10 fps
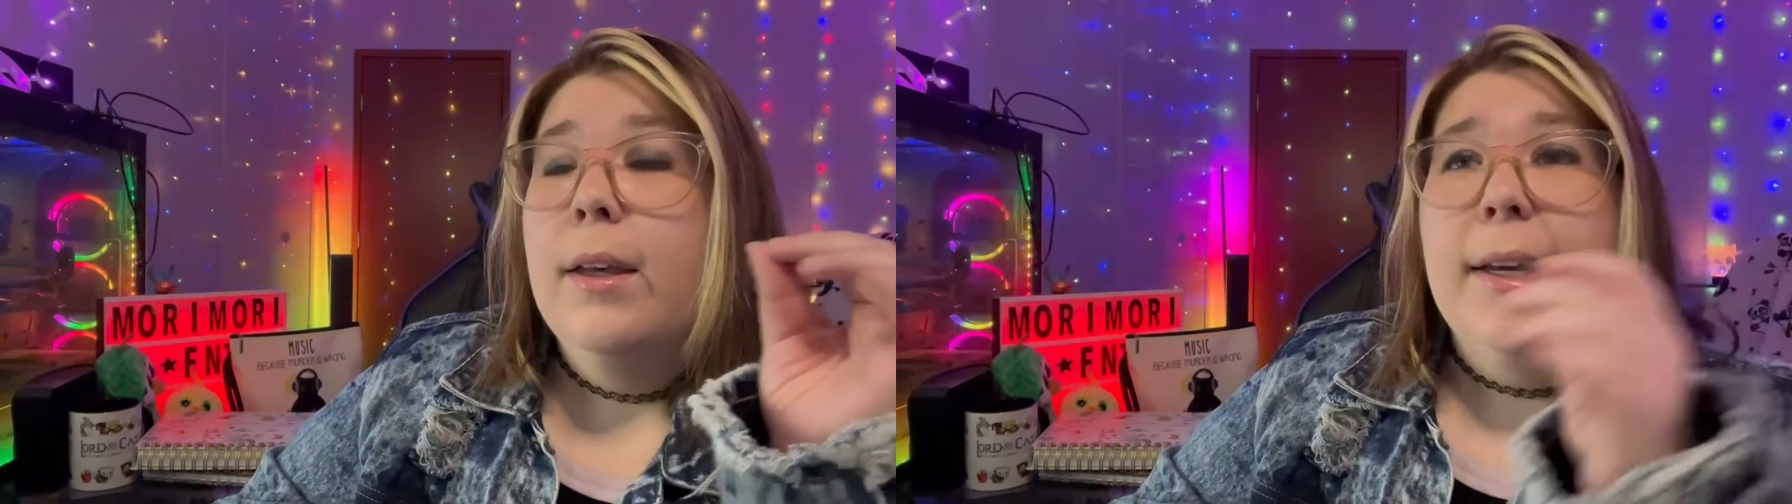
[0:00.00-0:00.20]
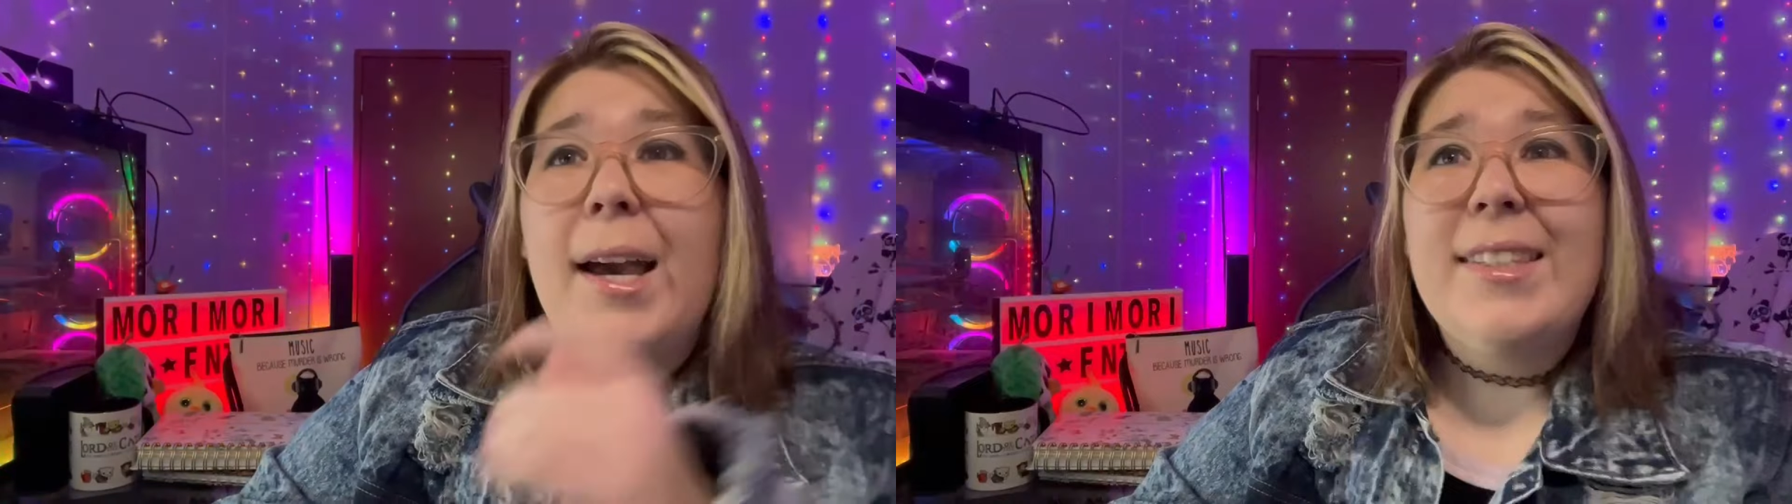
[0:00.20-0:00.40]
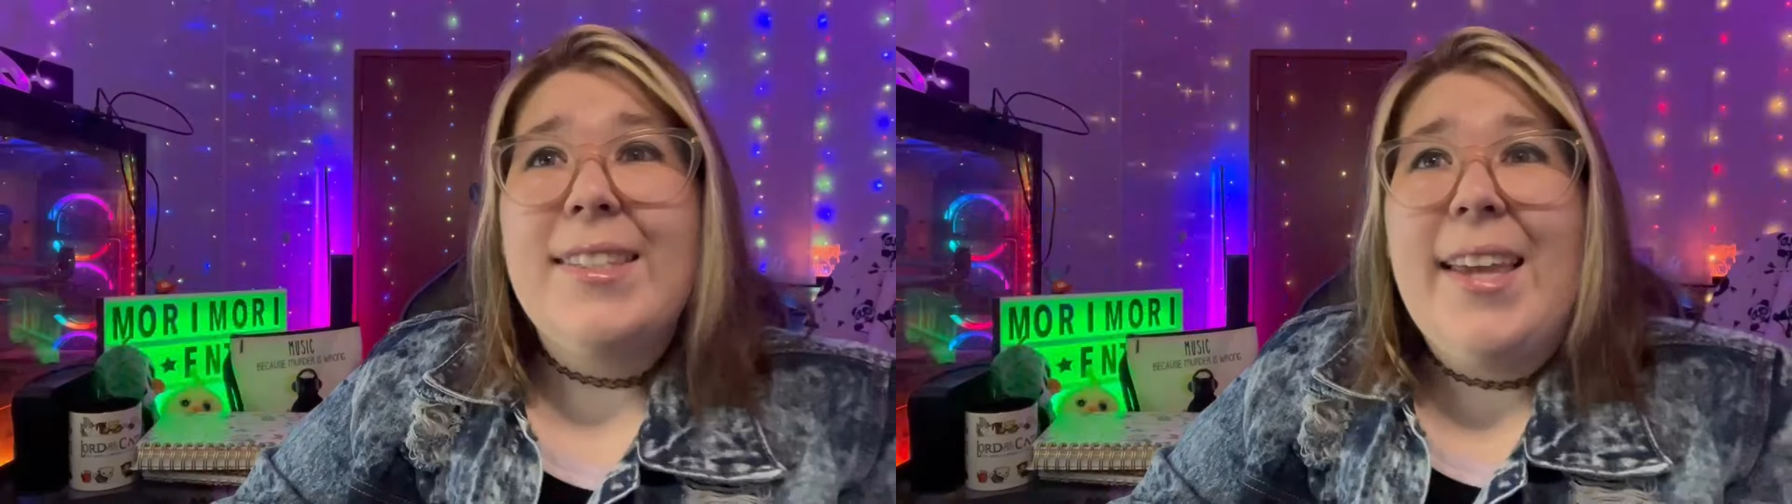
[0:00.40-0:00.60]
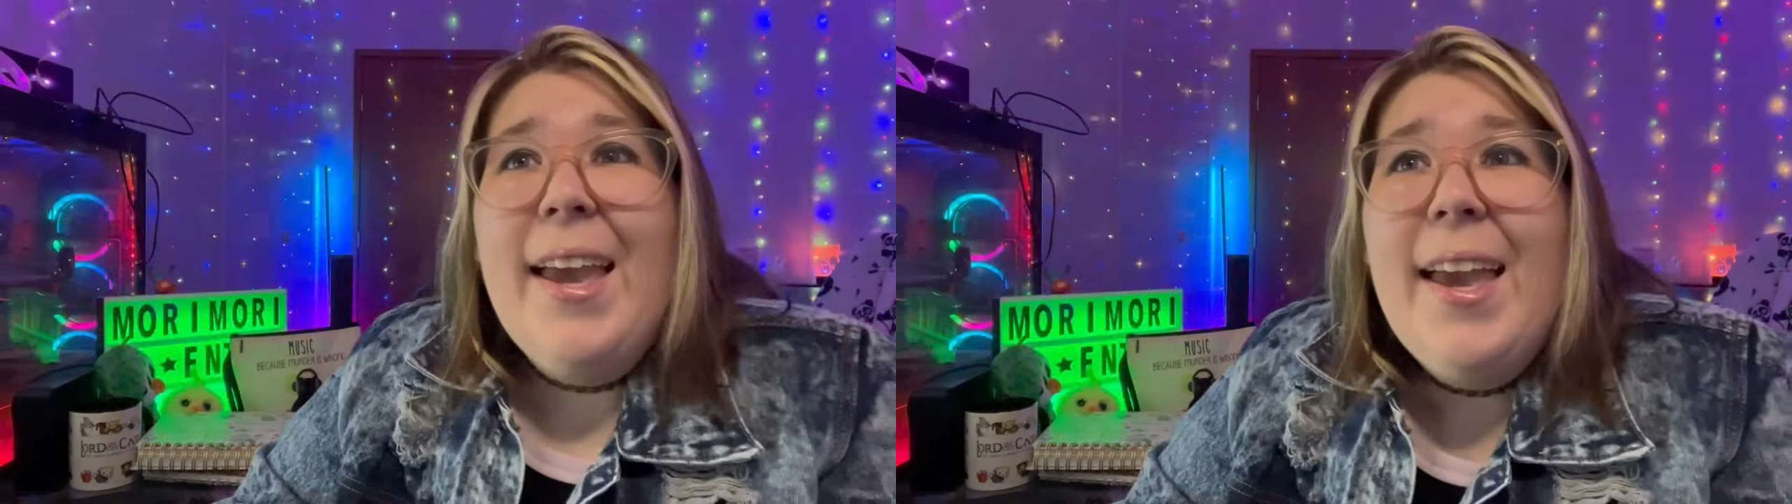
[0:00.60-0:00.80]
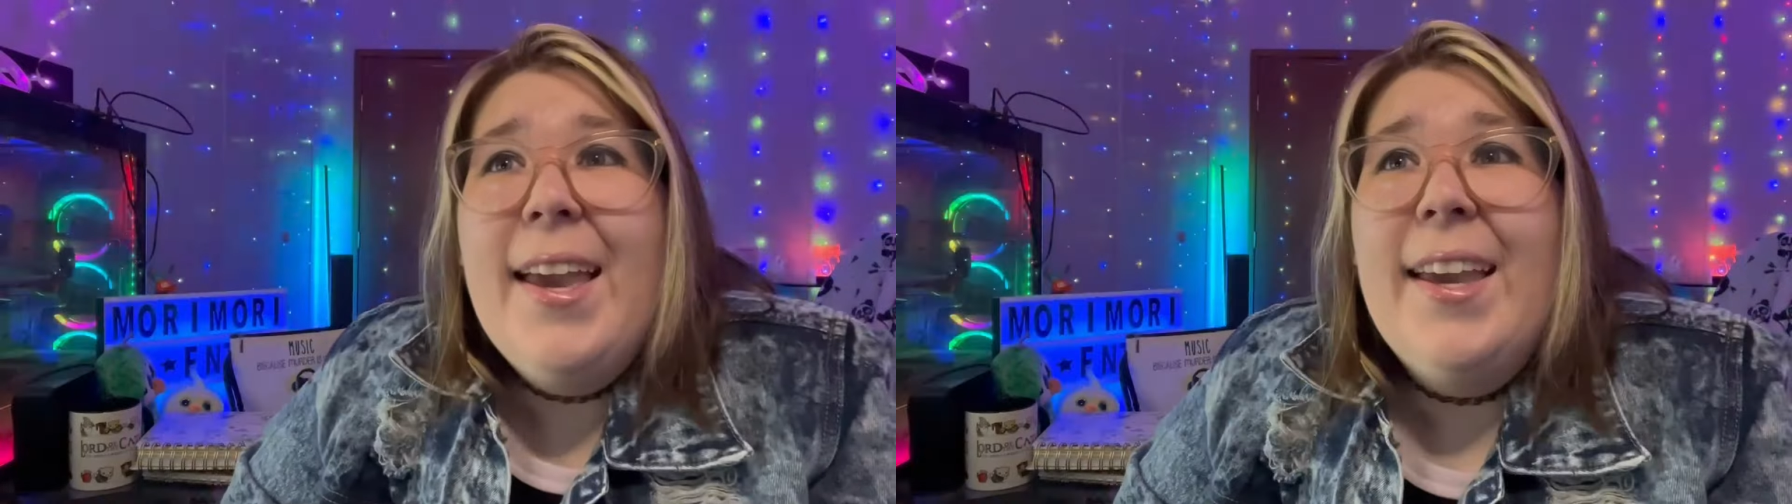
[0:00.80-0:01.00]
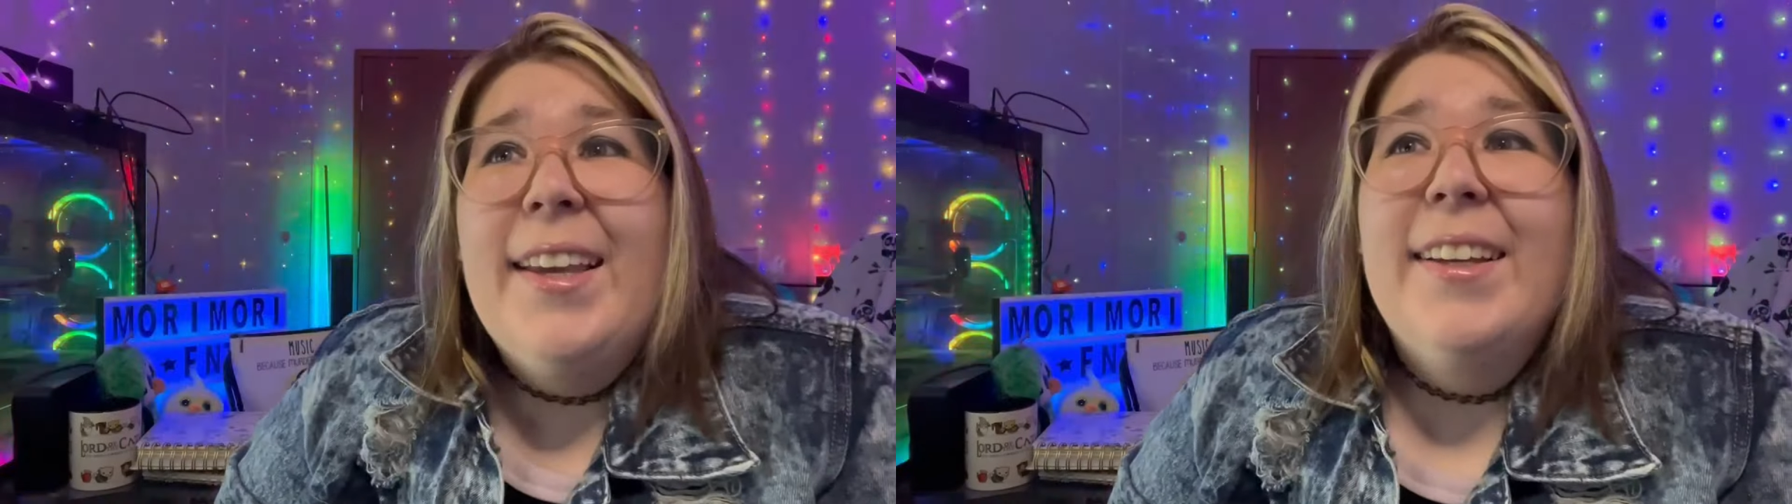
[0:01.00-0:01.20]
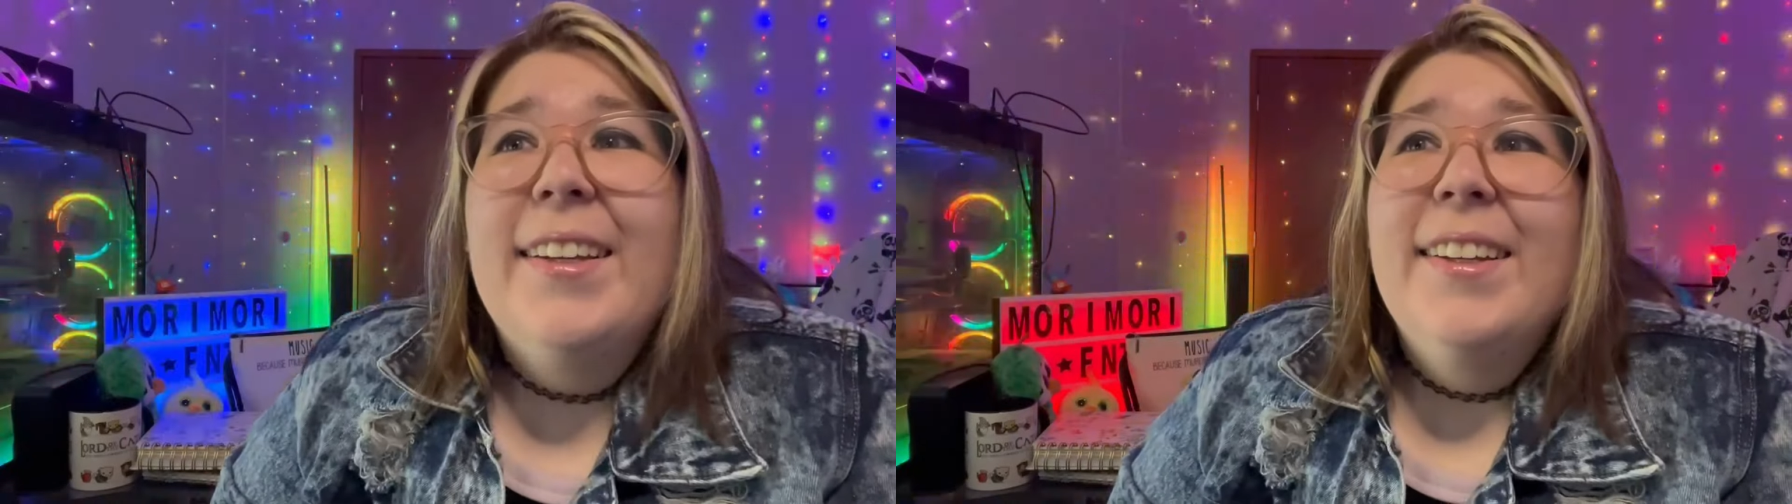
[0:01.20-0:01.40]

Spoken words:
God dang.